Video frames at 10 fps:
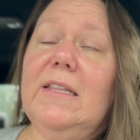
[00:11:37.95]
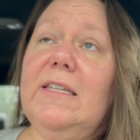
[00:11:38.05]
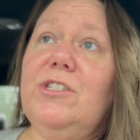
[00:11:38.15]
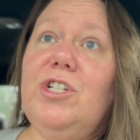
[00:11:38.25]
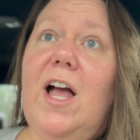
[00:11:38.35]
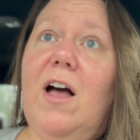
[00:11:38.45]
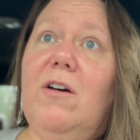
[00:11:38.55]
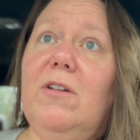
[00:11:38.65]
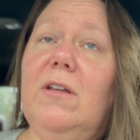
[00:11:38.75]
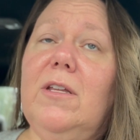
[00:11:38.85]
This
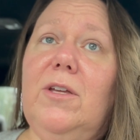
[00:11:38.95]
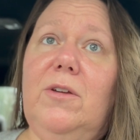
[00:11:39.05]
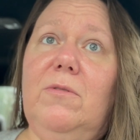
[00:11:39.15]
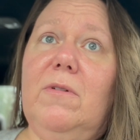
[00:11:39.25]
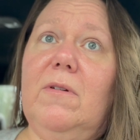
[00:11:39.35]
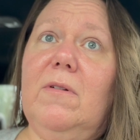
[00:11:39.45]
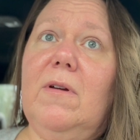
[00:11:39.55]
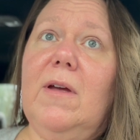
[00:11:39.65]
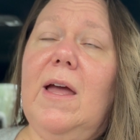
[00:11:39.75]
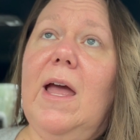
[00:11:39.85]
child, Lou,
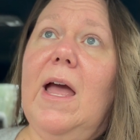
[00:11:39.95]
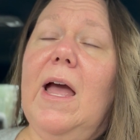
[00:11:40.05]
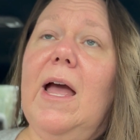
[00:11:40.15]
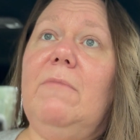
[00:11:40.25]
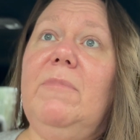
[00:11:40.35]
had